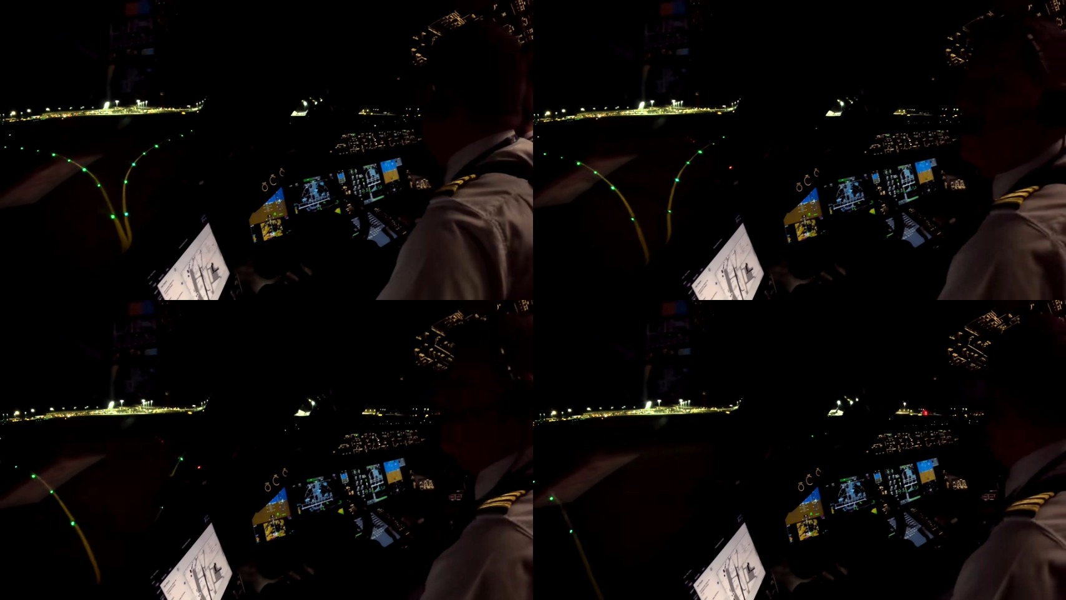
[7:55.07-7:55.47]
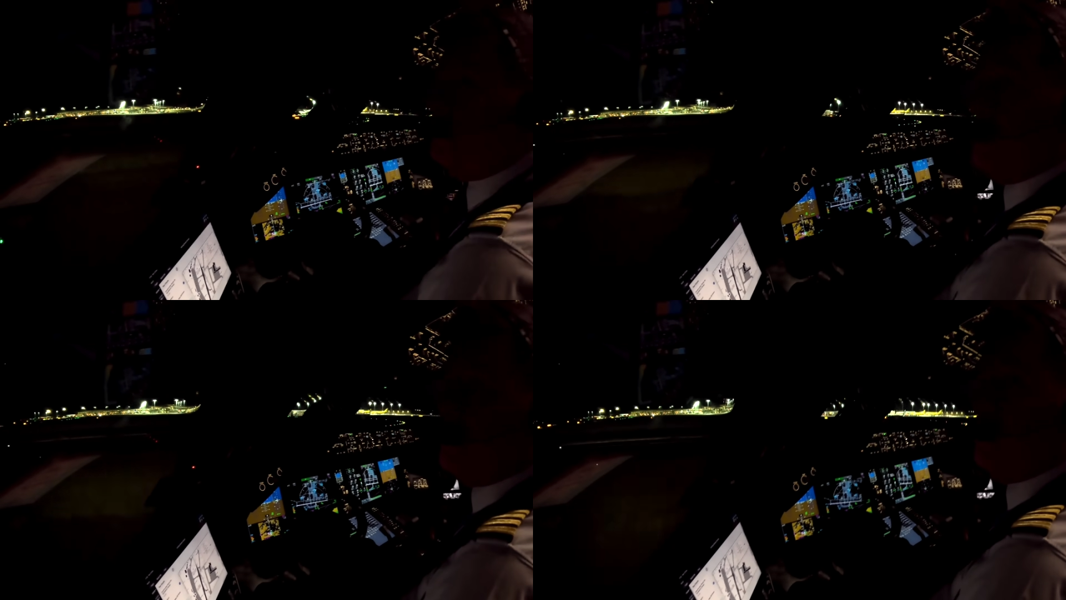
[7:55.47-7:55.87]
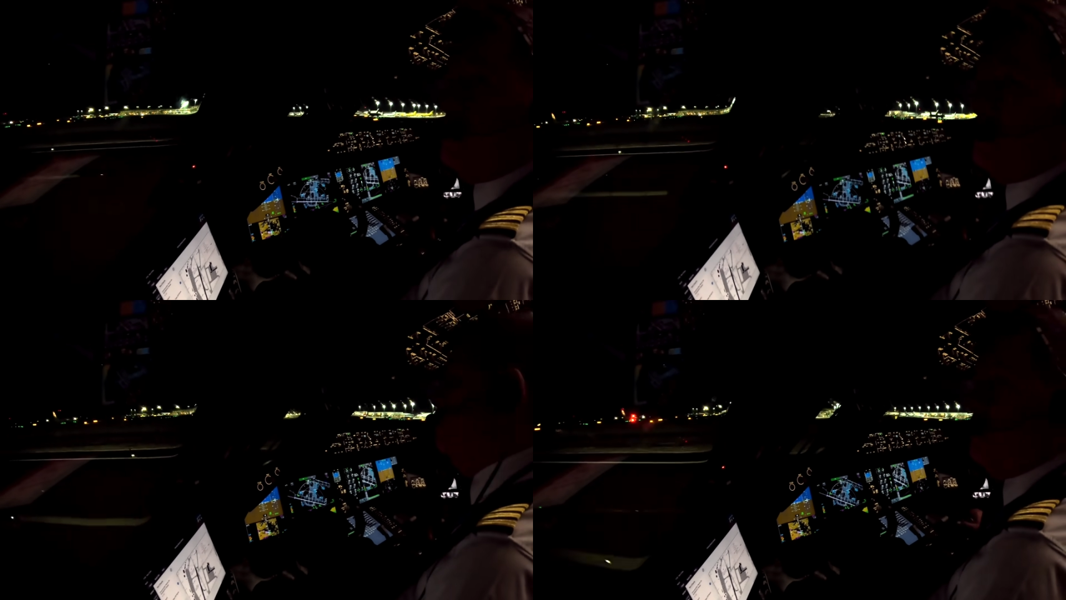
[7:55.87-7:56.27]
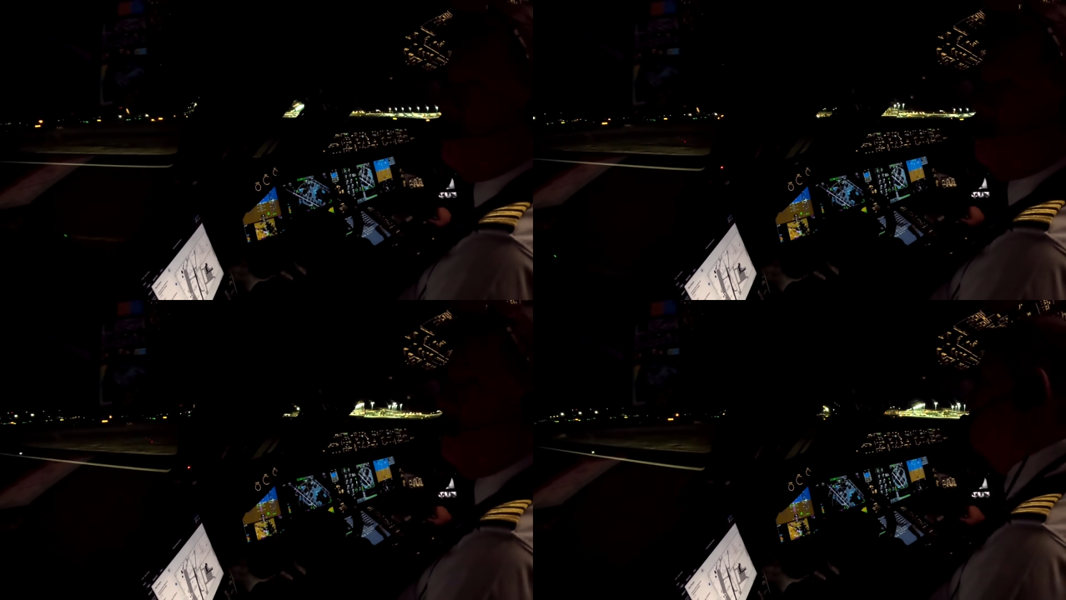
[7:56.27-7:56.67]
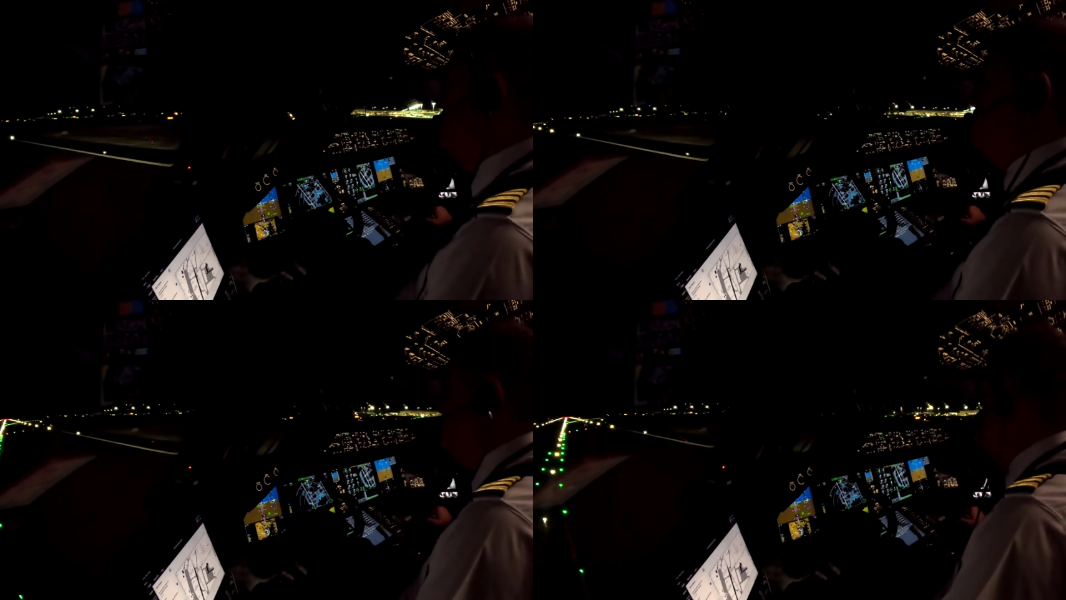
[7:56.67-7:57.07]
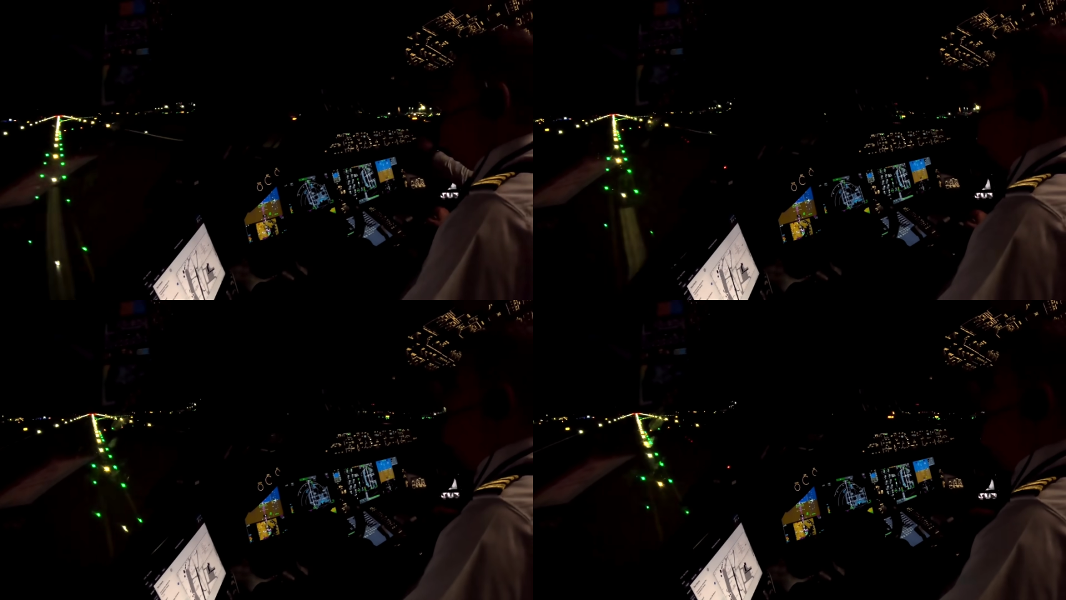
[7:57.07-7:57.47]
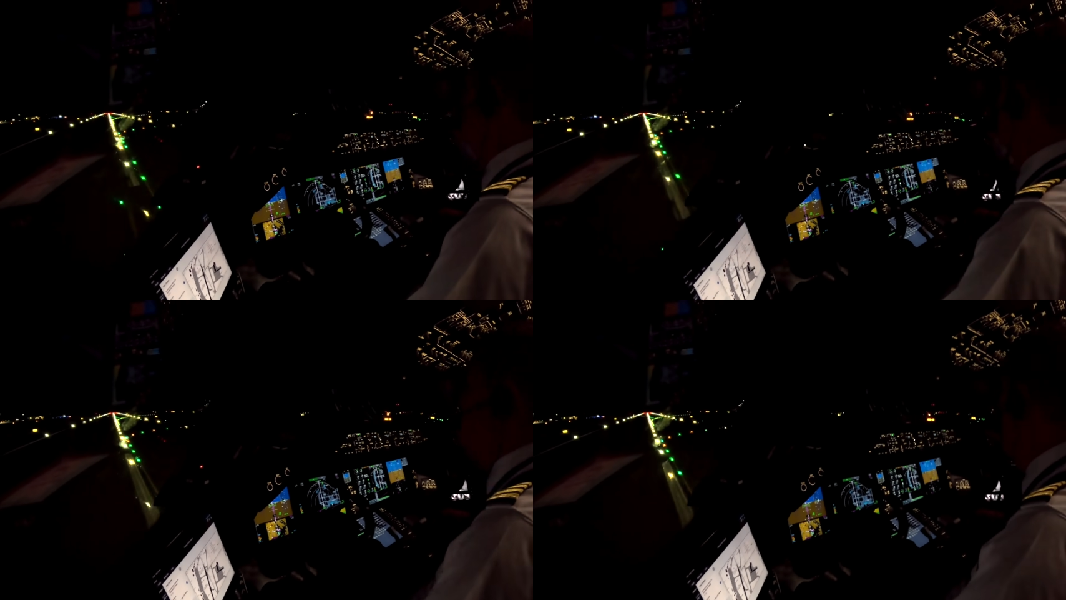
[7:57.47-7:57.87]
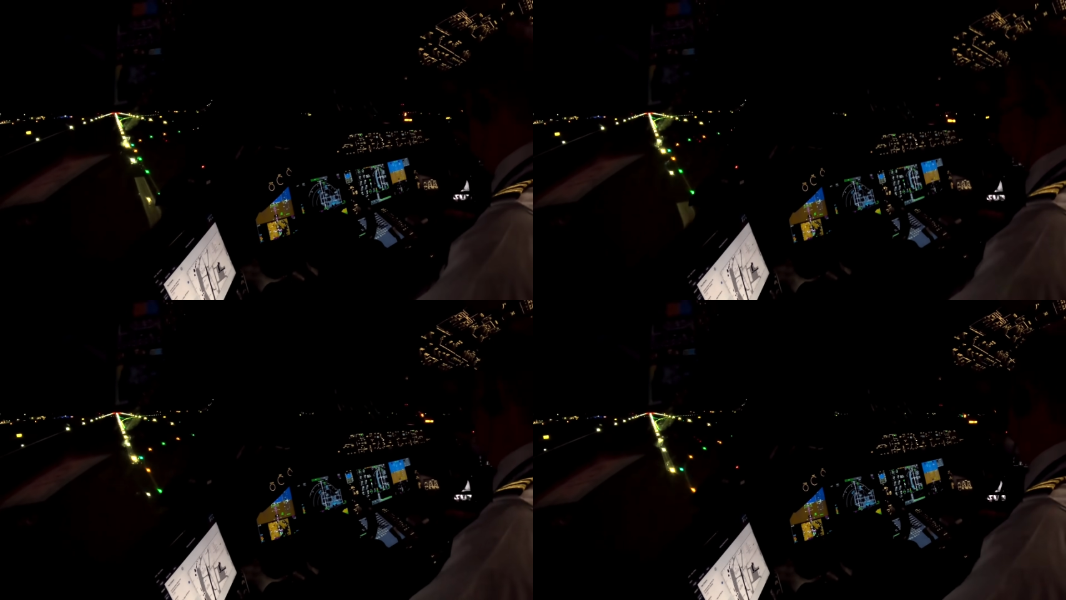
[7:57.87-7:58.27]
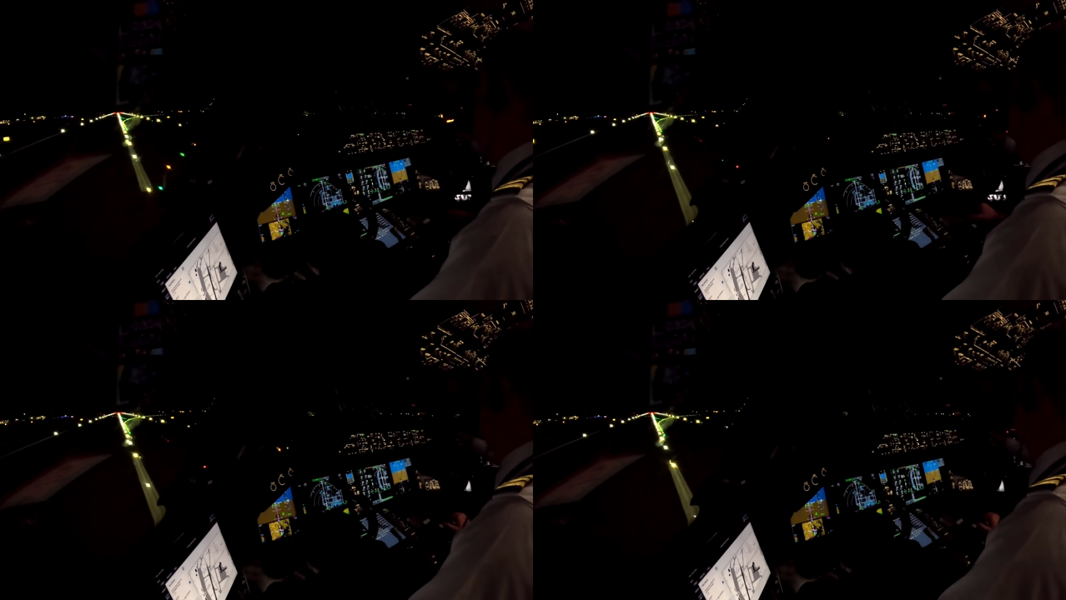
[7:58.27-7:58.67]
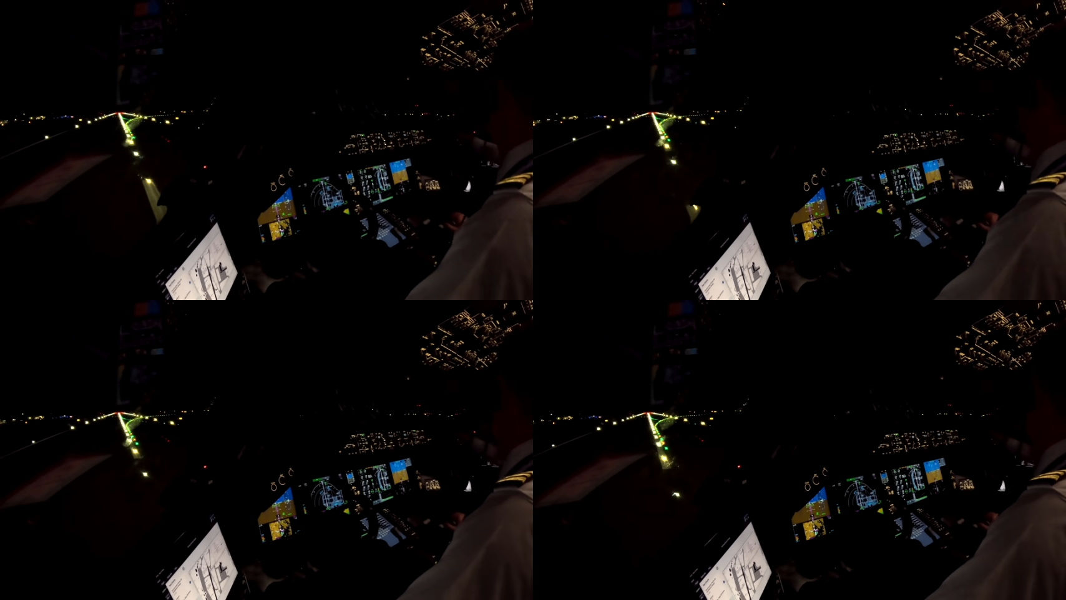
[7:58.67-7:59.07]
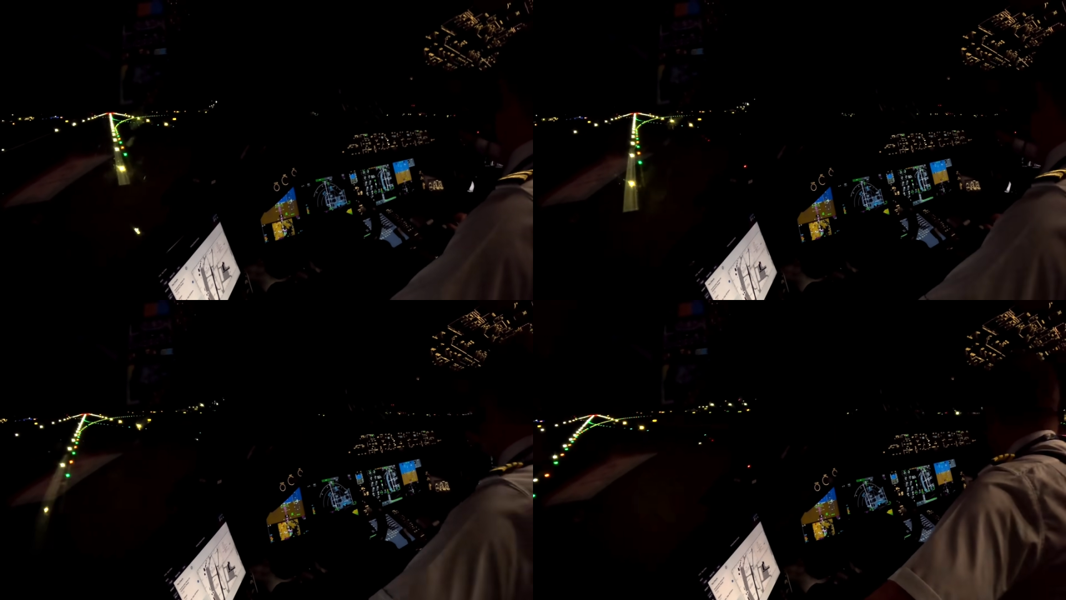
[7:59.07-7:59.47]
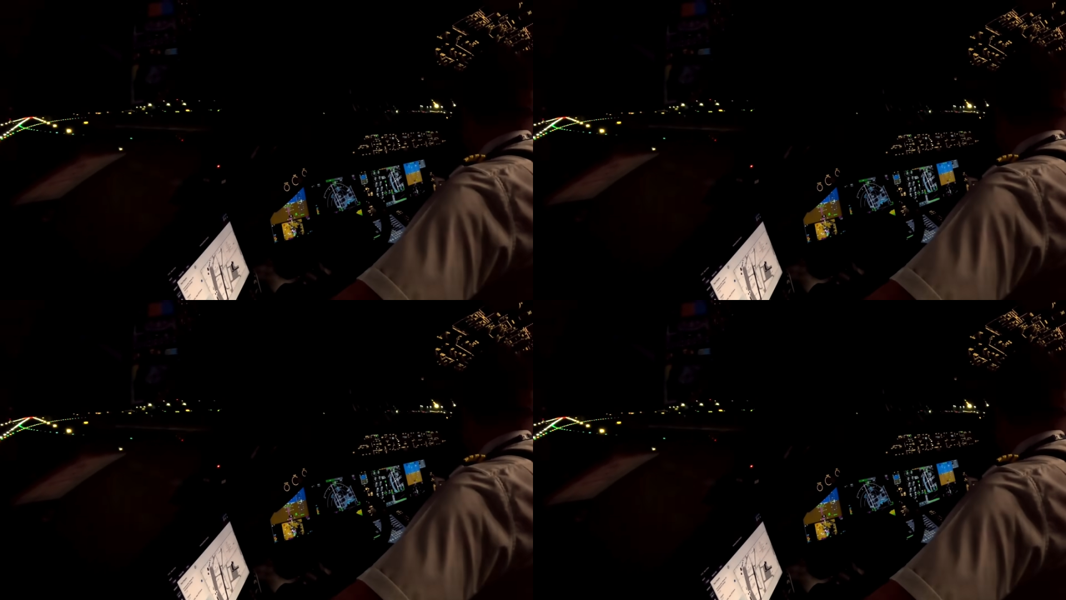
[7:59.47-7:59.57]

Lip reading: [unreadable: no face in view]